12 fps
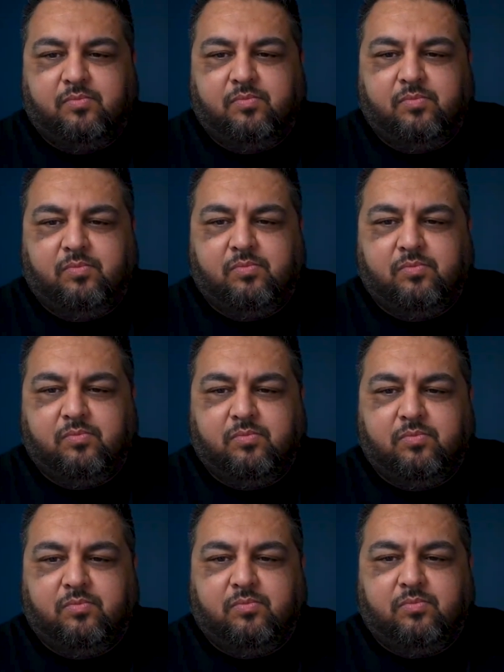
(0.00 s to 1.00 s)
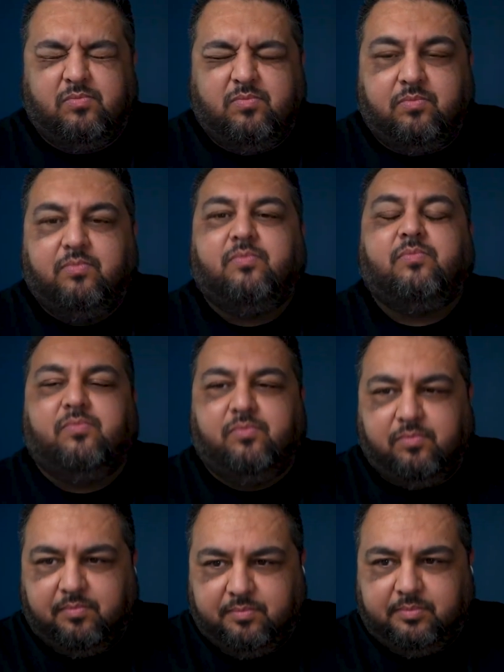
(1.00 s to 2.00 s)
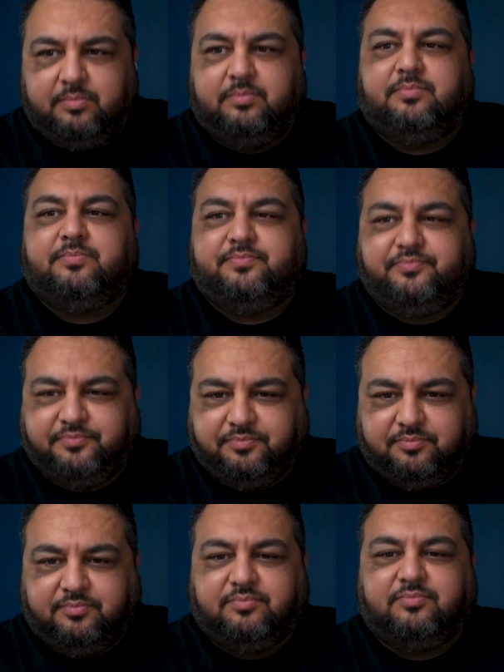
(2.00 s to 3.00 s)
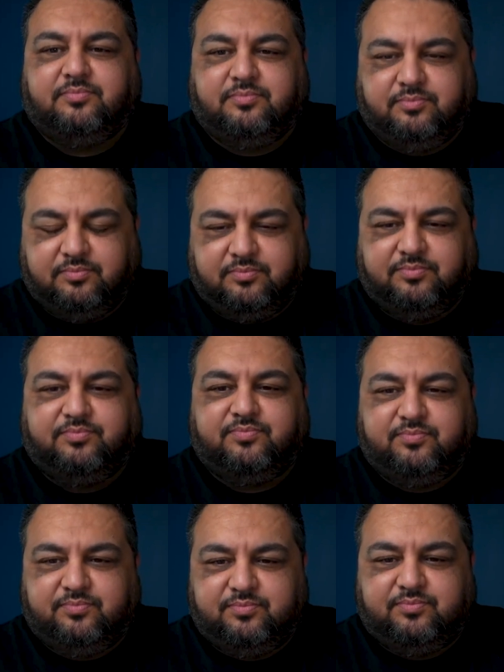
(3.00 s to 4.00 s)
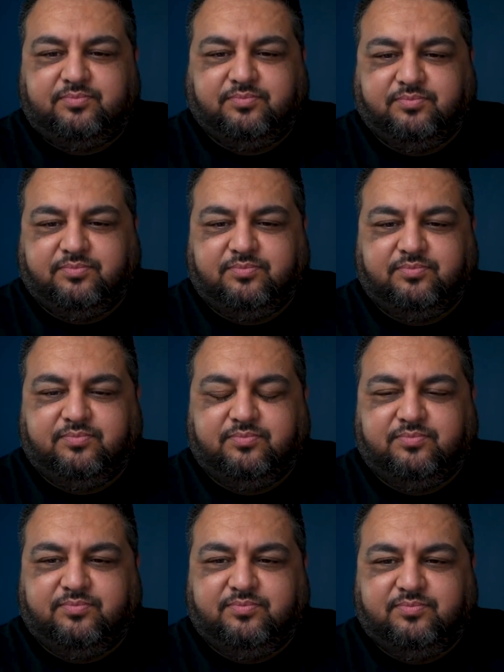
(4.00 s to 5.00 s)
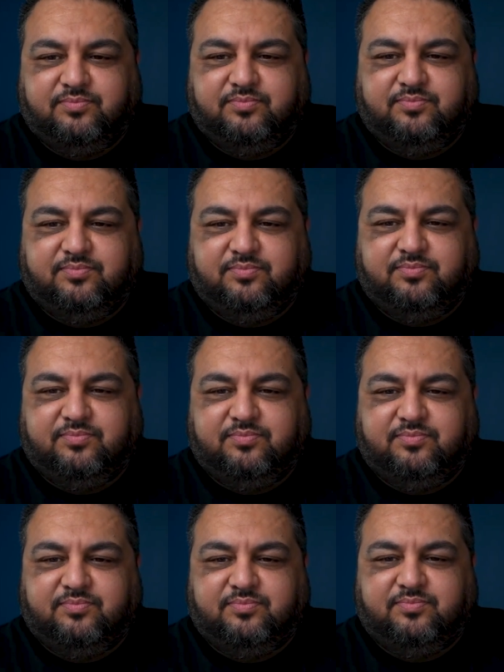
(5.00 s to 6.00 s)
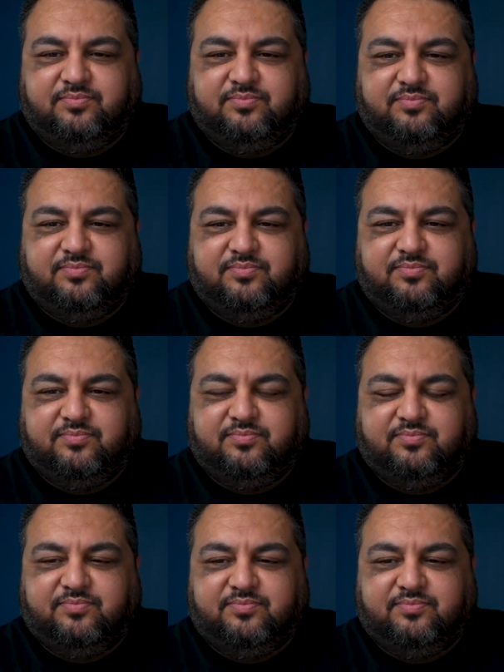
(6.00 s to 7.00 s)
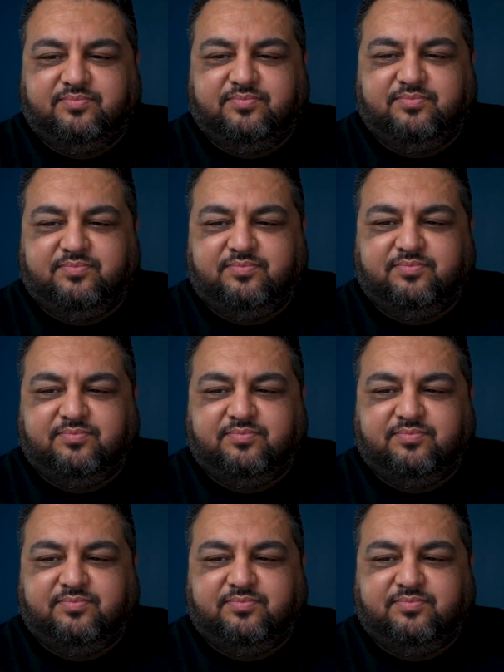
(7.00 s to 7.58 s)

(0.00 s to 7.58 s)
[no speech]